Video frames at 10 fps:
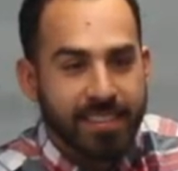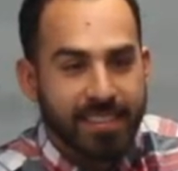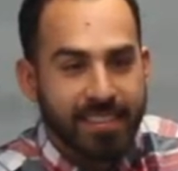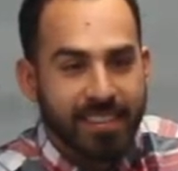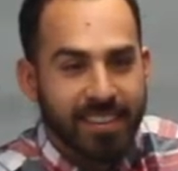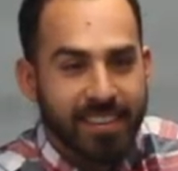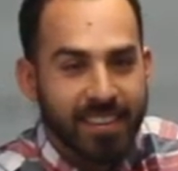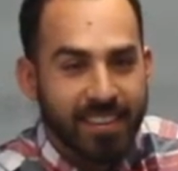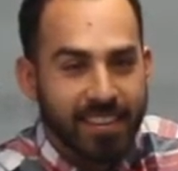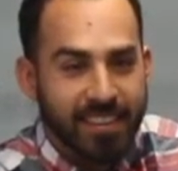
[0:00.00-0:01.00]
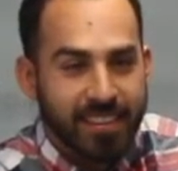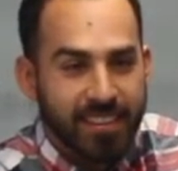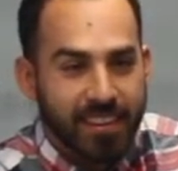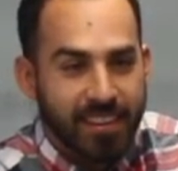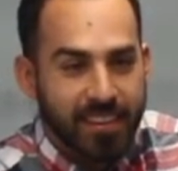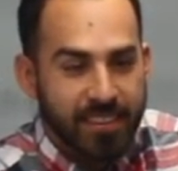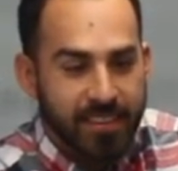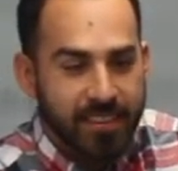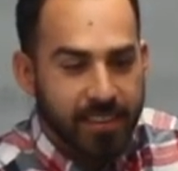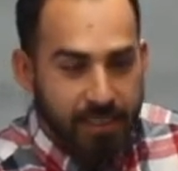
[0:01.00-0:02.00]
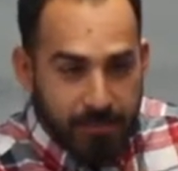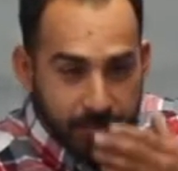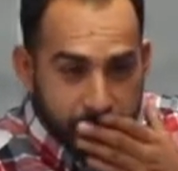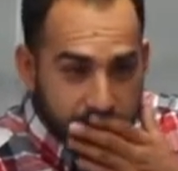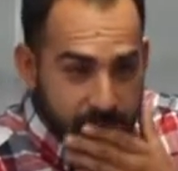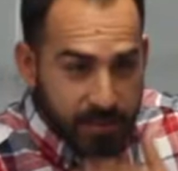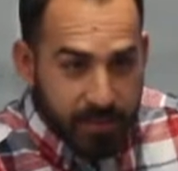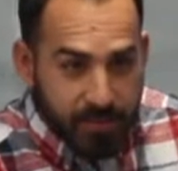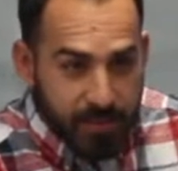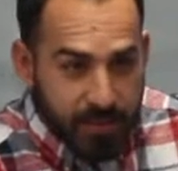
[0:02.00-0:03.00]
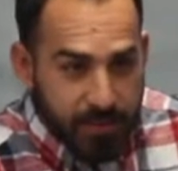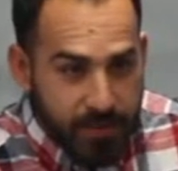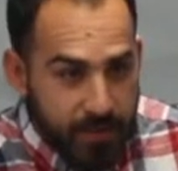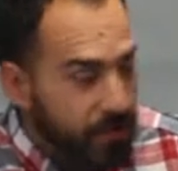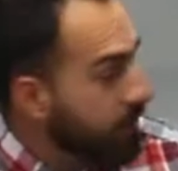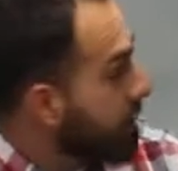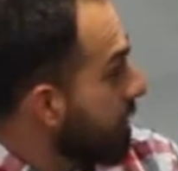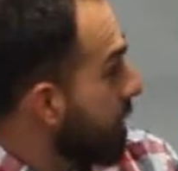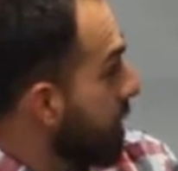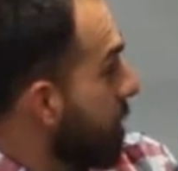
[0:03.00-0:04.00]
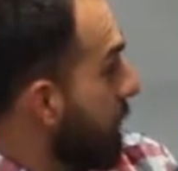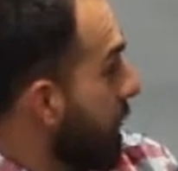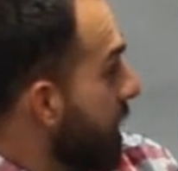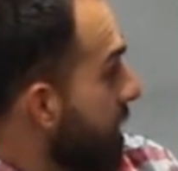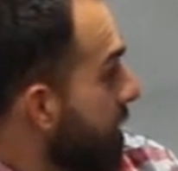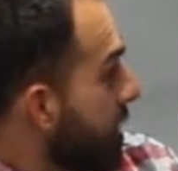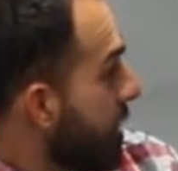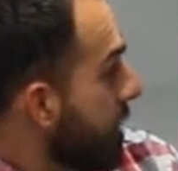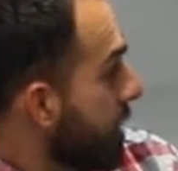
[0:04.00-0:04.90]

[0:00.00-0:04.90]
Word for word: For, for I am ashamed, for I am not ashamed of the good news about Christ.